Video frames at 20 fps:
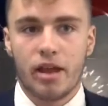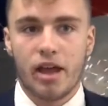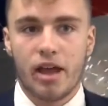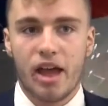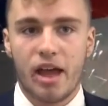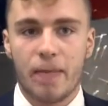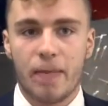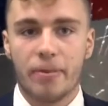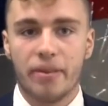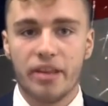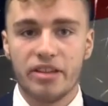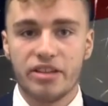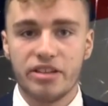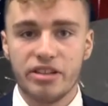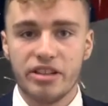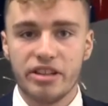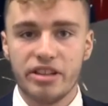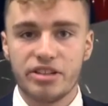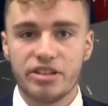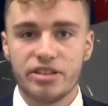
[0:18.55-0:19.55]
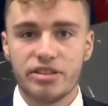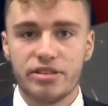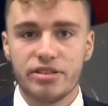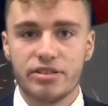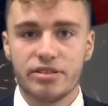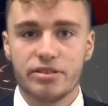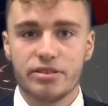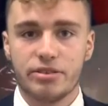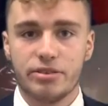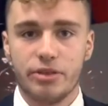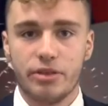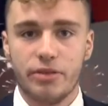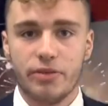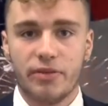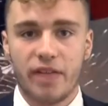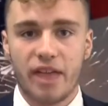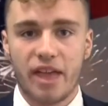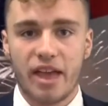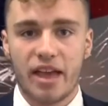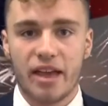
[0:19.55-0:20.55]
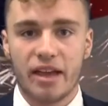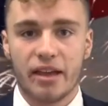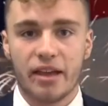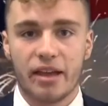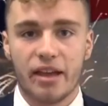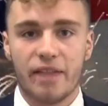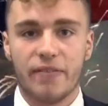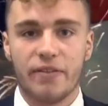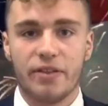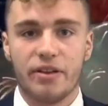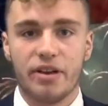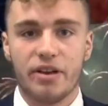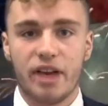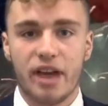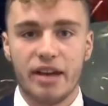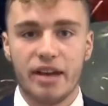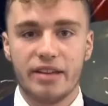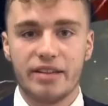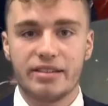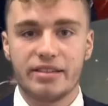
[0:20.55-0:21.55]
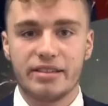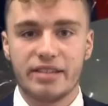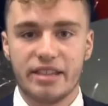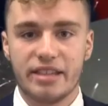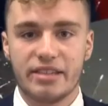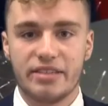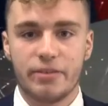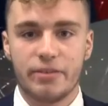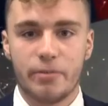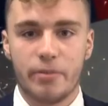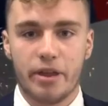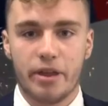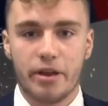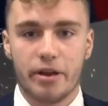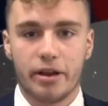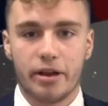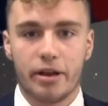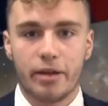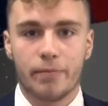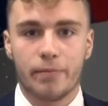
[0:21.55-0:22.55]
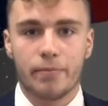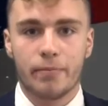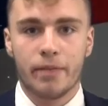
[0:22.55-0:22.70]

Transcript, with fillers: I pledge allegiance to the flag of the United States of America